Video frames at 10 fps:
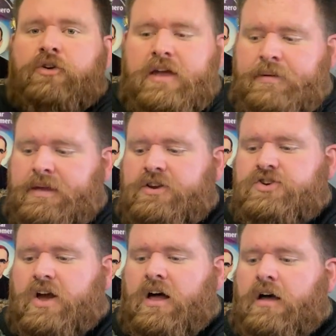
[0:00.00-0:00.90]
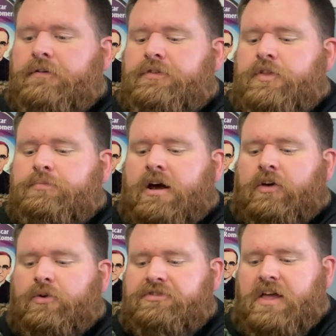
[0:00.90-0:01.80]
image of the
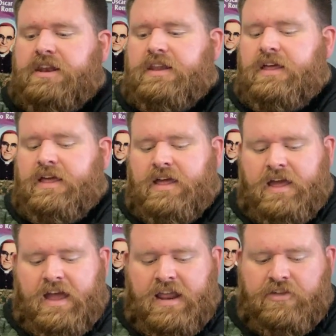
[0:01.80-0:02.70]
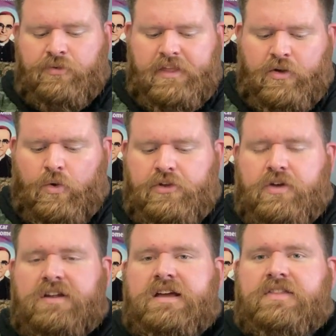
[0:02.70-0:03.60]
prodigal son. And it's really cool. You
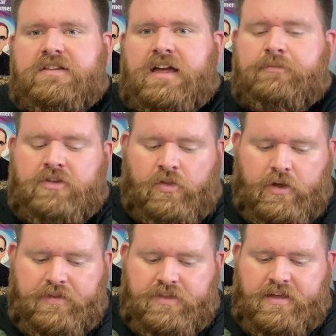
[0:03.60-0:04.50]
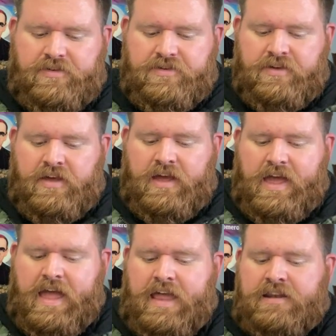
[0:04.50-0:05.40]
can take the time to look at this
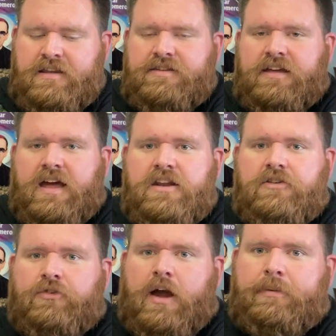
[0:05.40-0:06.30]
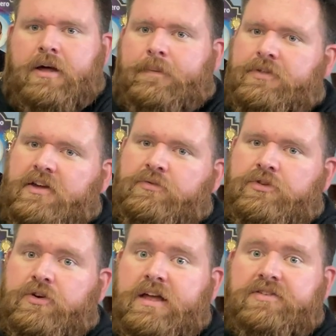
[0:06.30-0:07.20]
and to kind of describe a couple things with
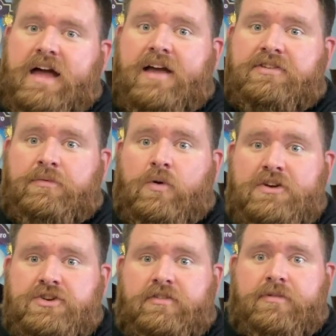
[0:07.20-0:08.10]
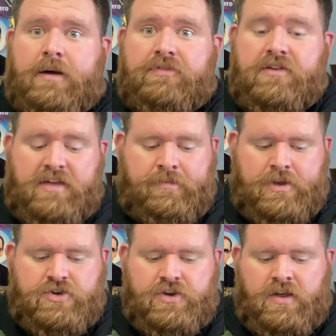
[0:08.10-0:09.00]
your kids. Ask them questions about this
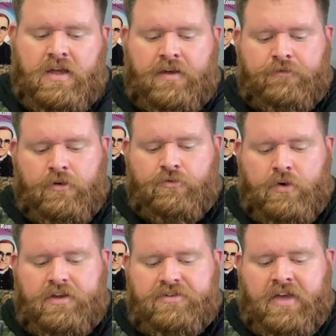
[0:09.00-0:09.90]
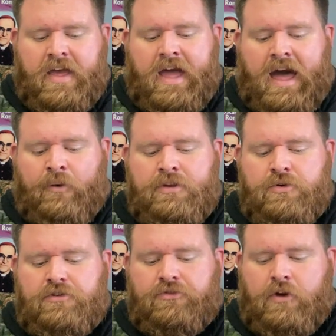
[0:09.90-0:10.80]
image. First one is, how would you
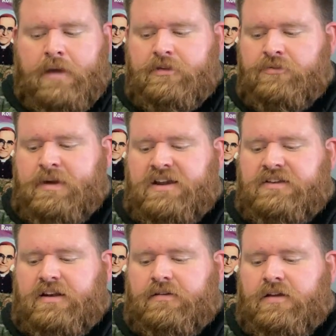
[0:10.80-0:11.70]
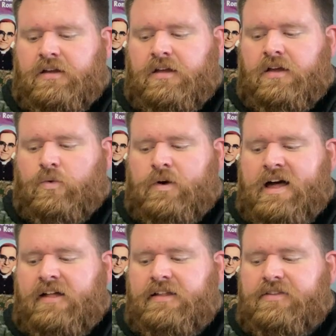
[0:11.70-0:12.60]
describe this painting?
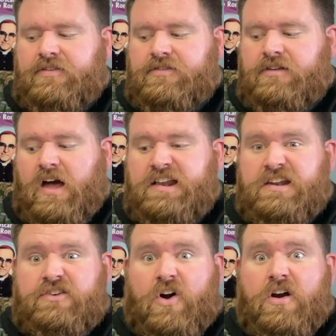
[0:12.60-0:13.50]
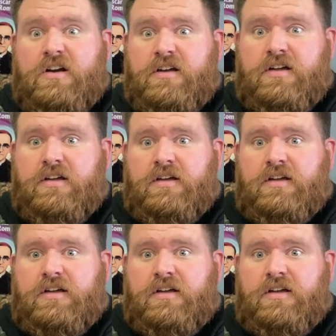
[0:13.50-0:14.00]
Well, it's kind of dark,